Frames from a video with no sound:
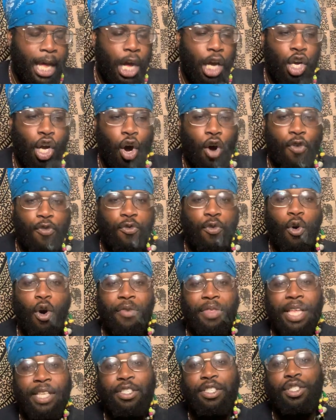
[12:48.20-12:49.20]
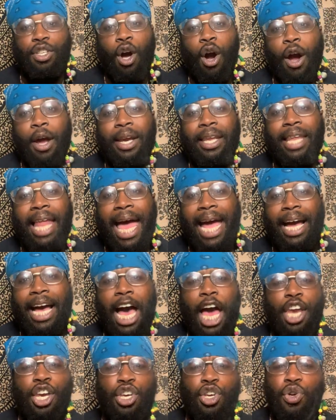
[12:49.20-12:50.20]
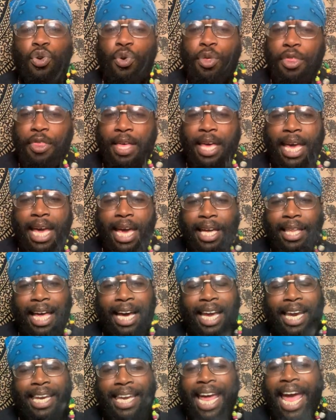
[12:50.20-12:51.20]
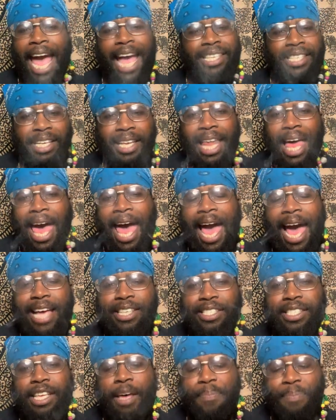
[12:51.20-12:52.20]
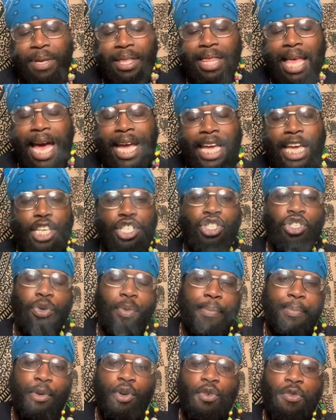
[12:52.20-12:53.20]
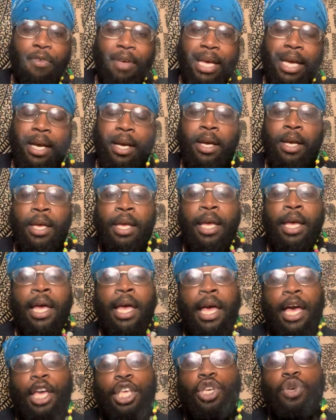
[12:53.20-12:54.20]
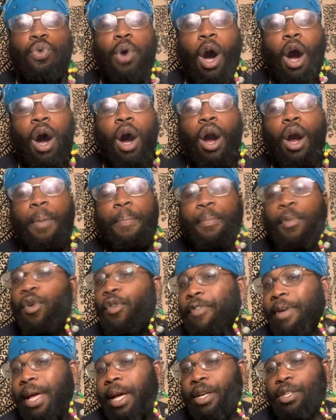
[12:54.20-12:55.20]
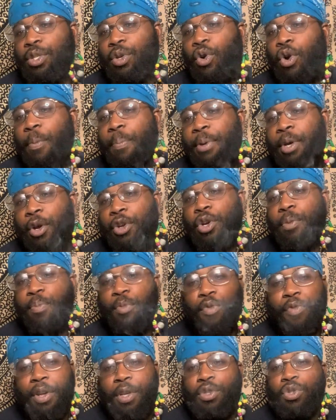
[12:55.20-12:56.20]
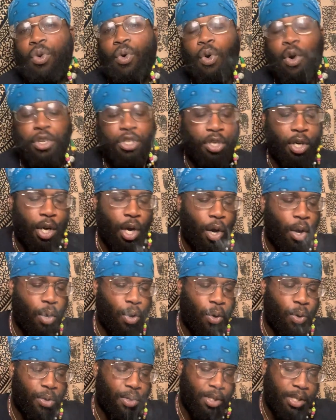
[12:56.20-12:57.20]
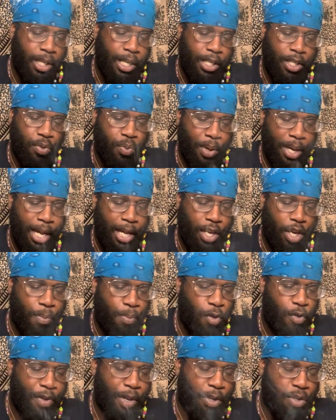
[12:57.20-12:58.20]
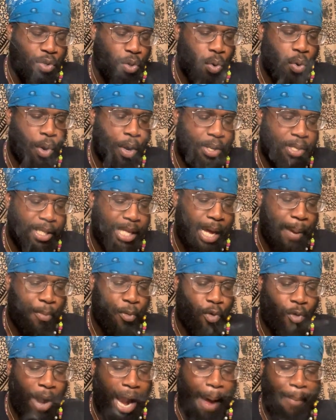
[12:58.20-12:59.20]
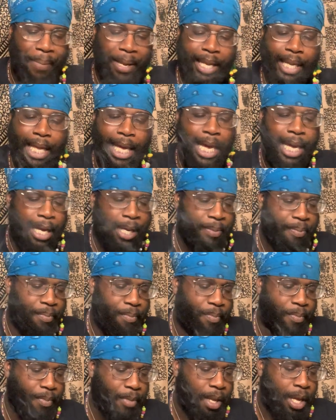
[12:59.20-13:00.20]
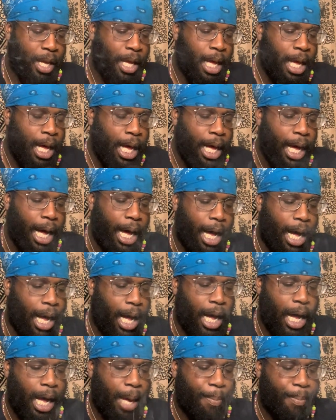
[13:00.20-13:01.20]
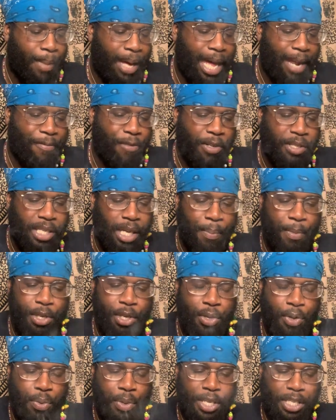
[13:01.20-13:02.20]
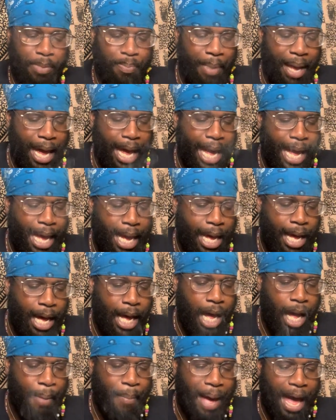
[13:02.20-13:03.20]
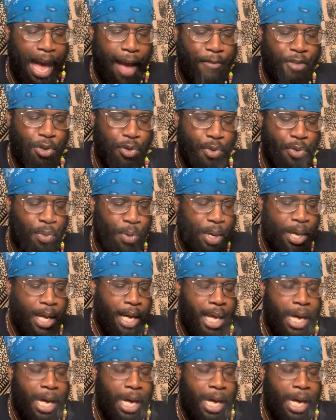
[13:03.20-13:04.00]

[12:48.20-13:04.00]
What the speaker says: go forth and start like a new thing, like a dance class, something that gets you moving. You are moving, Scorpio. You're moving towards your goals this week. You're moving towards them rapidly. And for some of you, this may have you